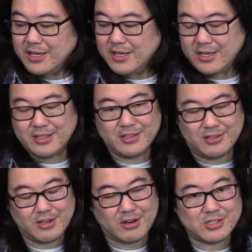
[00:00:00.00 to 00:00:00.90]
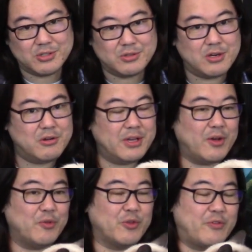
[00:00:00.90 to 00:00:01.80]
Uh, look, Arturo,
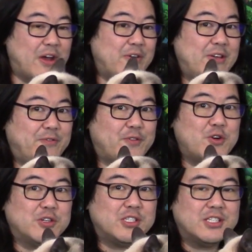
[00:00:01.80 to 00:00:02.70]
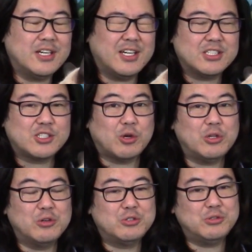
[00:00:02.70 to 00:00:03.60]
the very first uh,
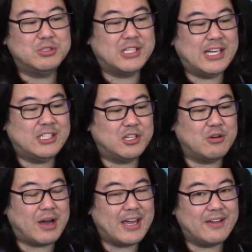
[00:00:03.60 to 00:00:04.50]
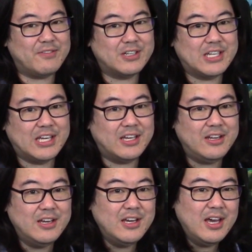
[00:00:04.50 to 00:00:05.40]
Solo Tuesday show I ever
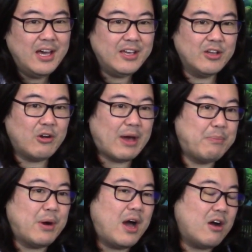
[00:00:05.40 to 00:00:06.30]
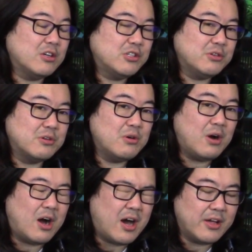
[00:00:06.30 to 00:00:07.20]
did you know, I brought
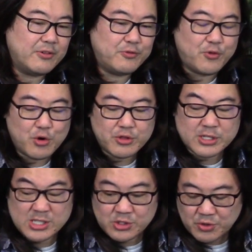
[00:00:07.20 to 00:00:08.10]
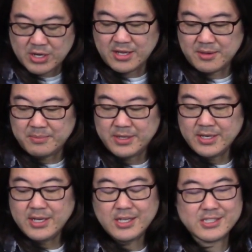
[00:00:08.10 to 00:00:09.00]
Arturo on for the stream
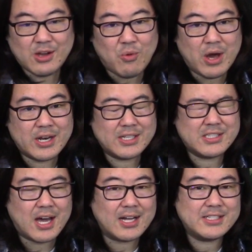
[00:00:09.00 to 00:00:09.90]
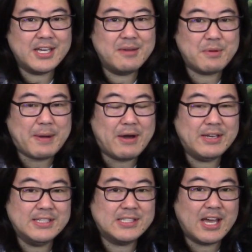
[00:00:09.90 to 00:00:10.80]
because I wanted to talk to him
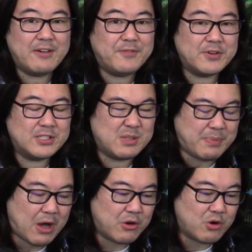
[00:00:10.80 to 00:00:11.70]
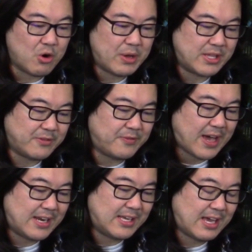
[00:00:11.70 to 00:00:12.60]
about his efforts about growing the
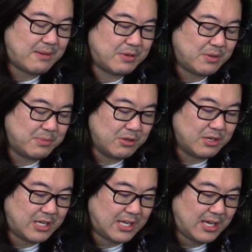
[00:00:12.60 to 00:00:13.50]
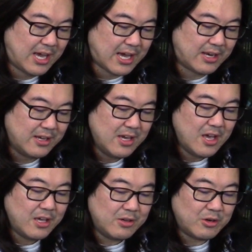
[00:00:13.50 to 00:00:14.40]
fighting game community and,
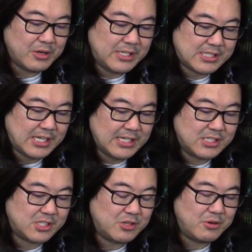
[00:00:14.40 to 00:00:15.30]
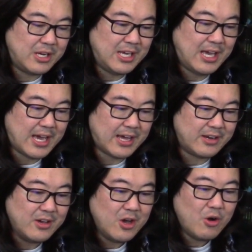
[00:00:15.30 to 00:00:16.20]
you know, his history
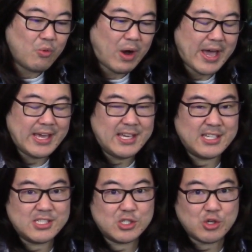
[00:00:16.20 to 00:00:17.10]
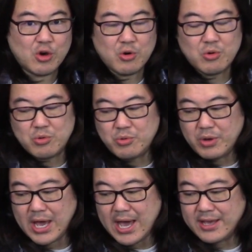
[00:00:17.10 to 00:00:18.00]
and why he's
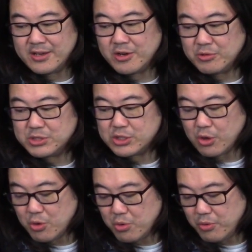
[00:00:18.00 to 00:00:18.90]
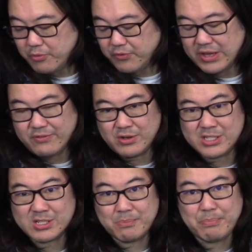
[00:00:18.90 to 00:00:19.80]
so, you know, so
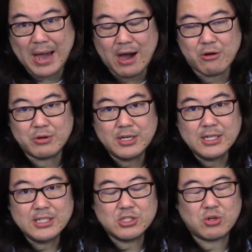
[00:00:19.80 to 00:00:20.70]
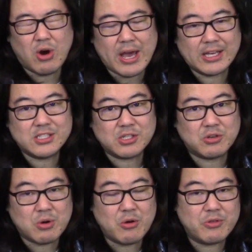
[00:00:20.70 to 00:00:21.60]
feverish about trying to
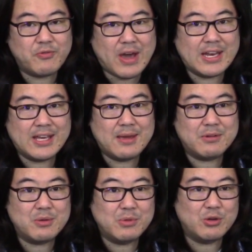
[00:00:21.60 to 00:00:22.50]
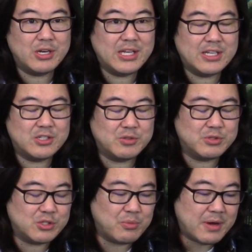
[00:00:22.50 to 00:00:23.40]
grow the fighting game community and
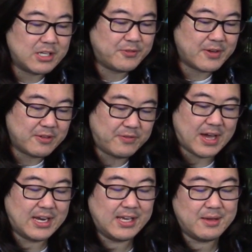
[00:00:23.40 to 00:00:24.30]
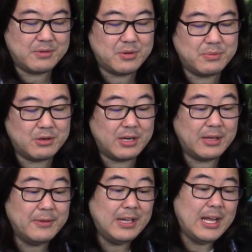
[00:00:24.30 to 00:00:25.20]
do so much for the fighting game
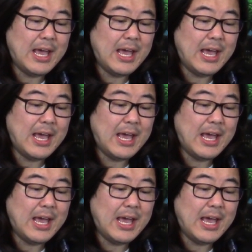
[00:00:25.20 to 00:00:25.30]
community.